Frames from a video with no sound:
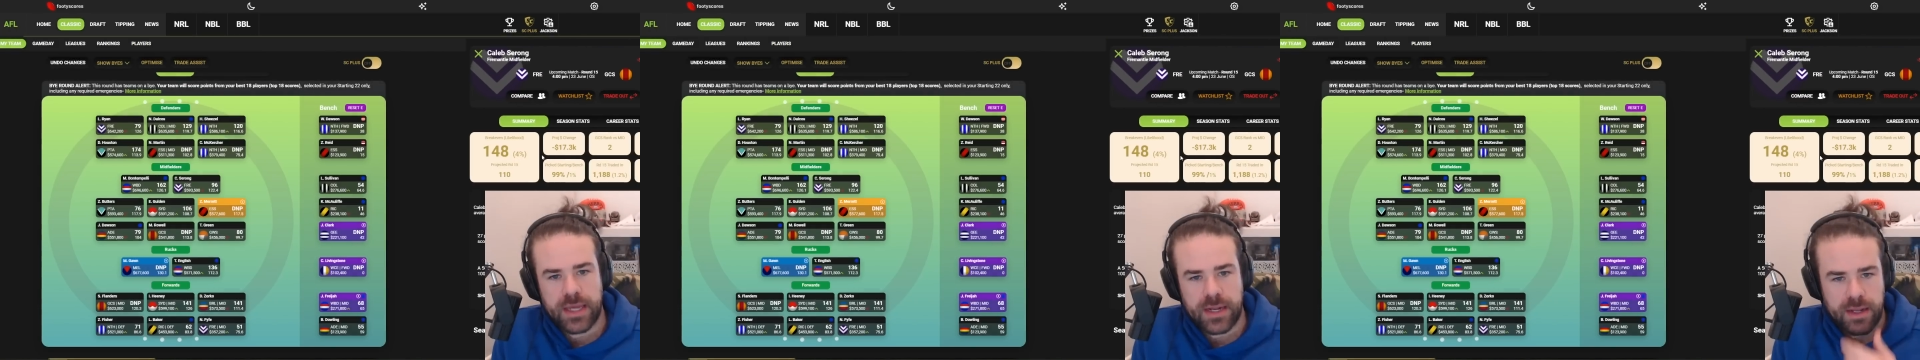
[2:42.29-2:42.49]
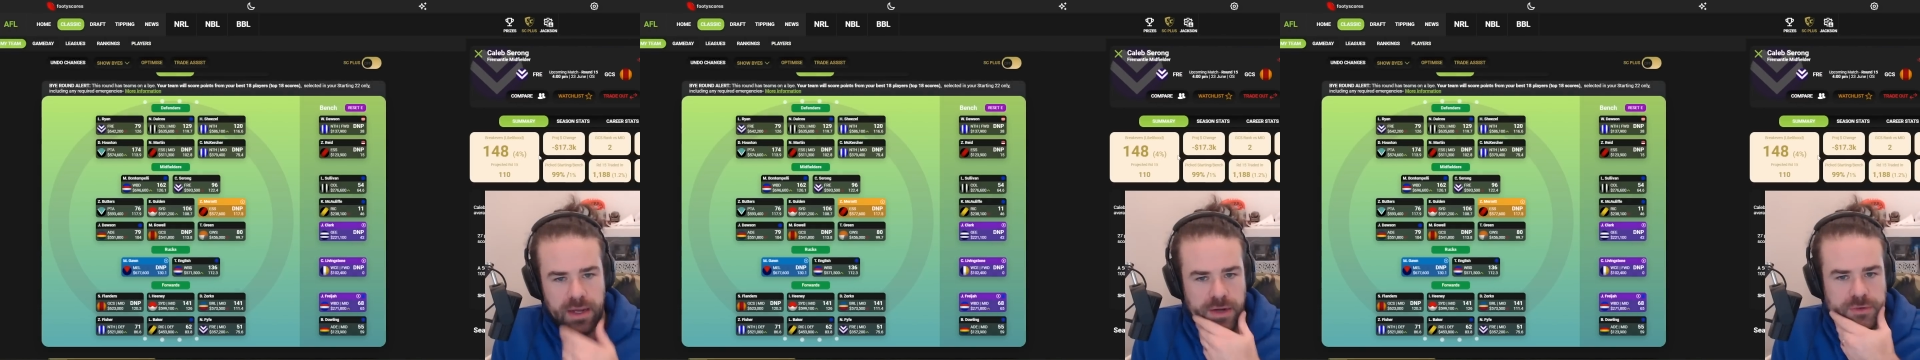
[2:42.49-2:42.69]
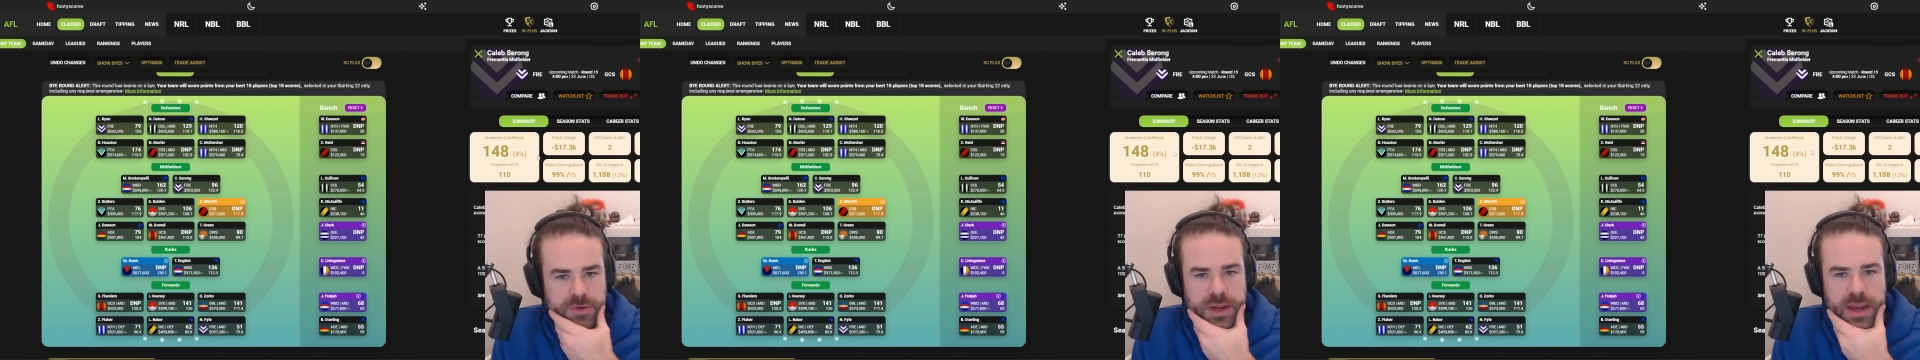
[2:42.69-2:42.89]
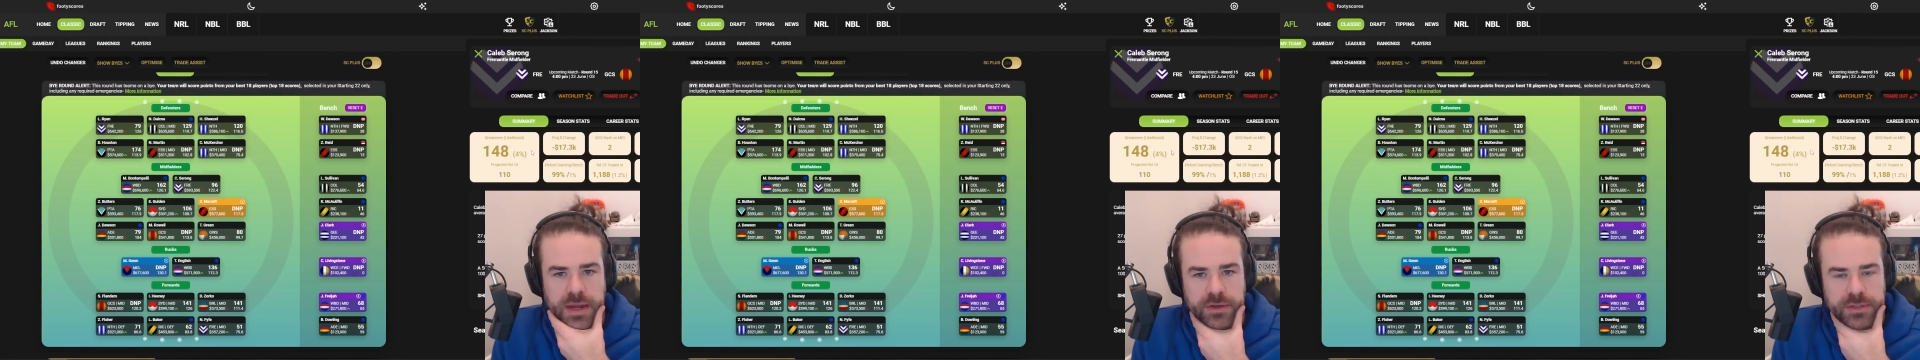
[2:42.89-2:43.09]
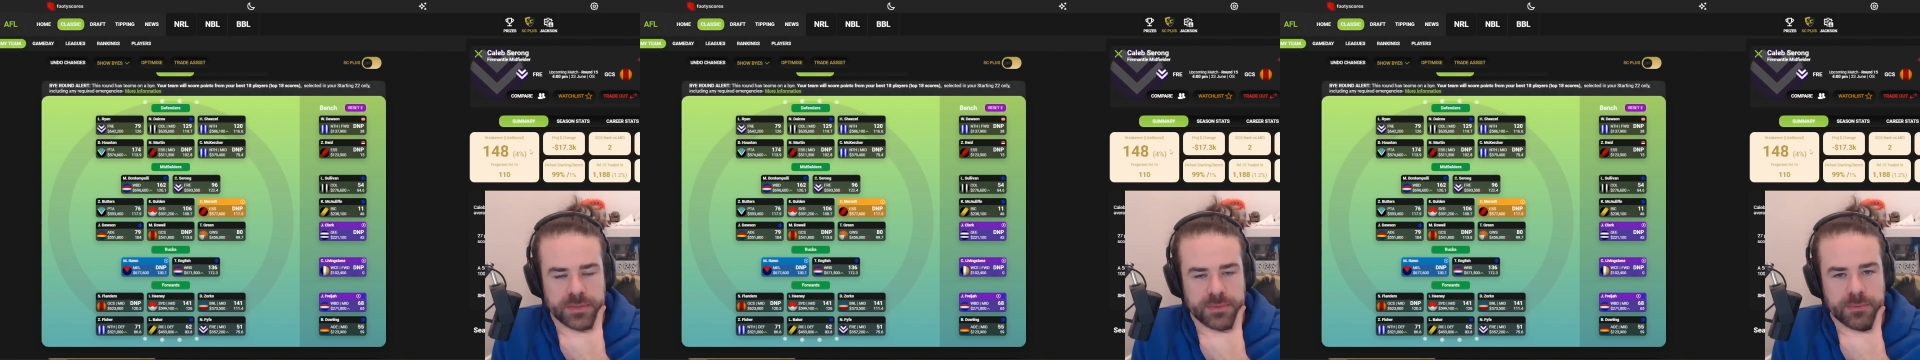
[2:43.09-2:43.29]
had
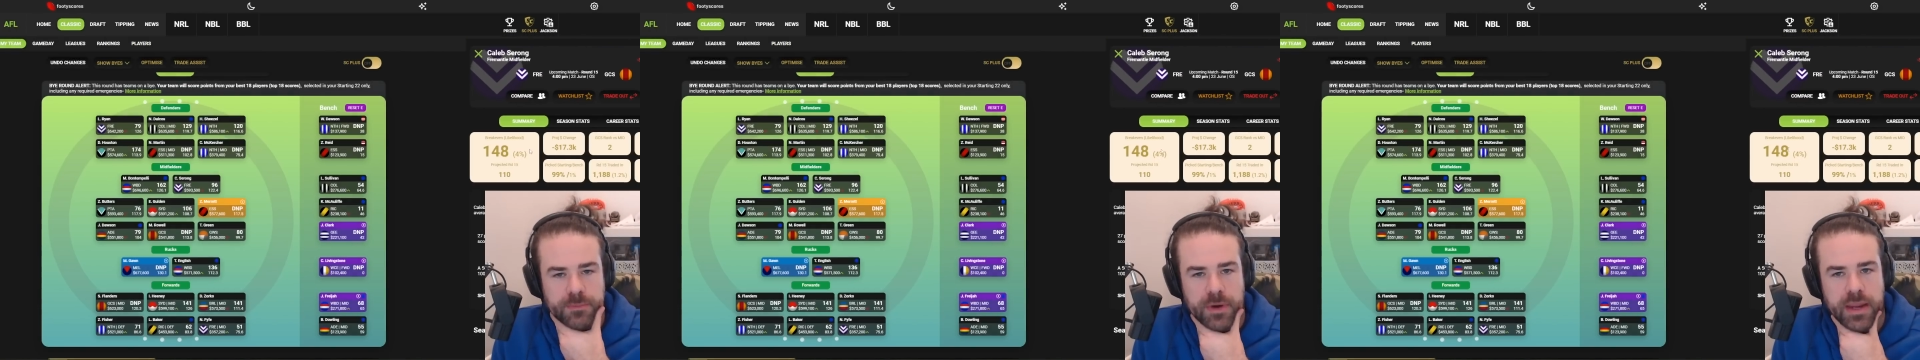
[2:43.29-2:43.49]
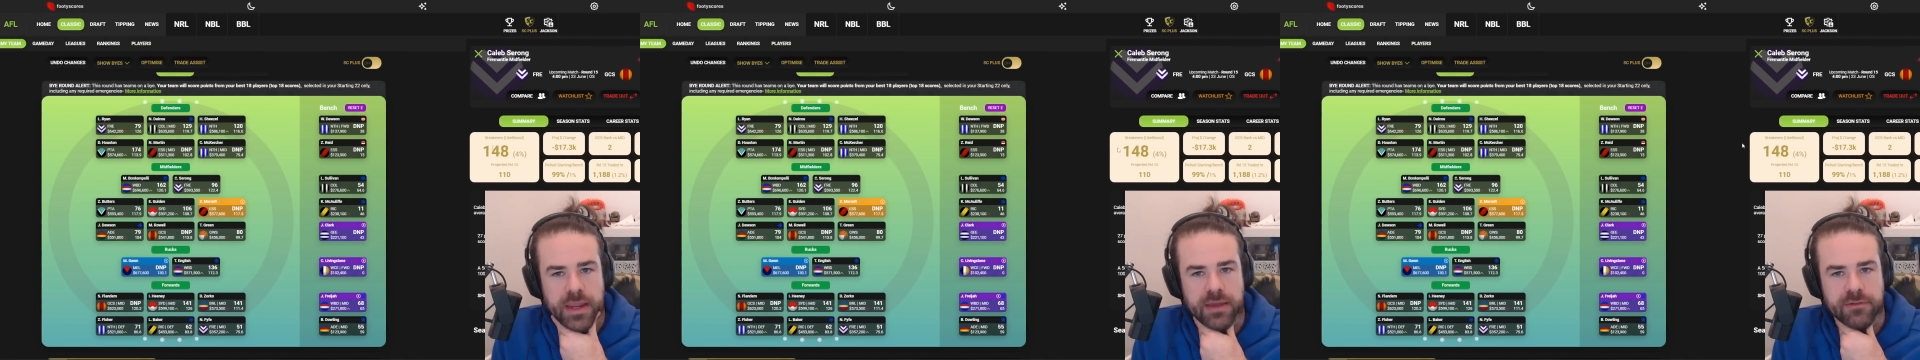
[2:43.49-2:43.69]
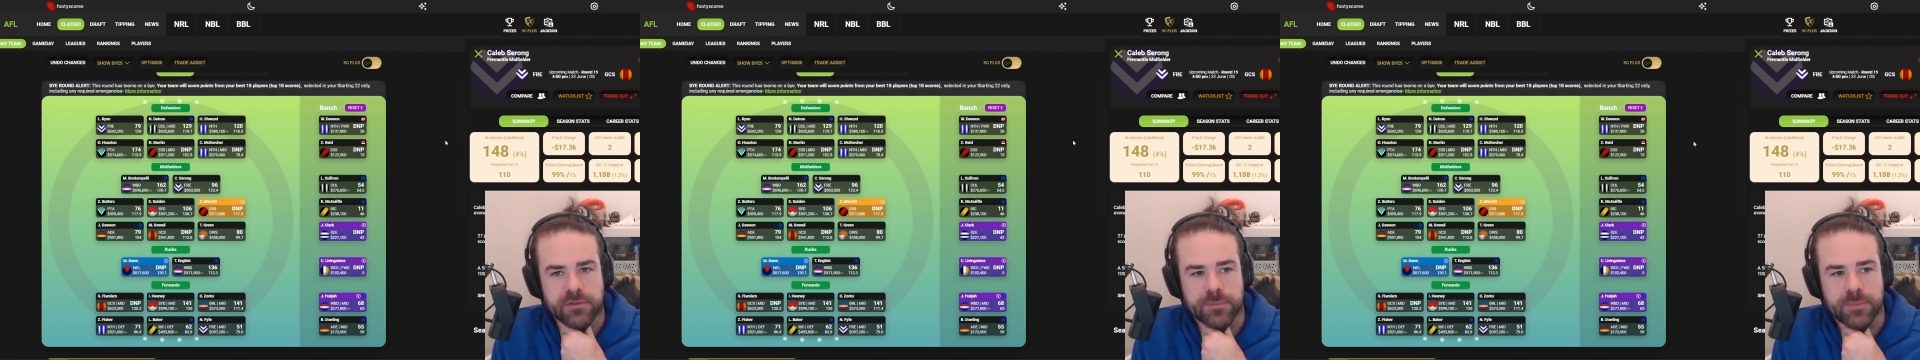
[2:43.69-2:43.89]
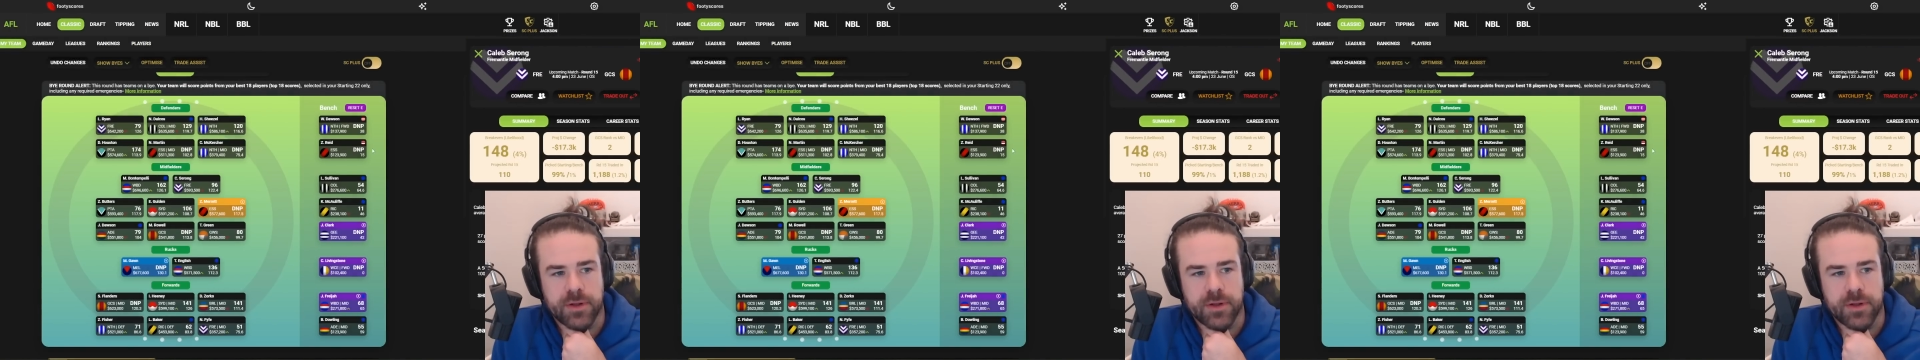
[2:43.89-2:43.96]
180 or something break even,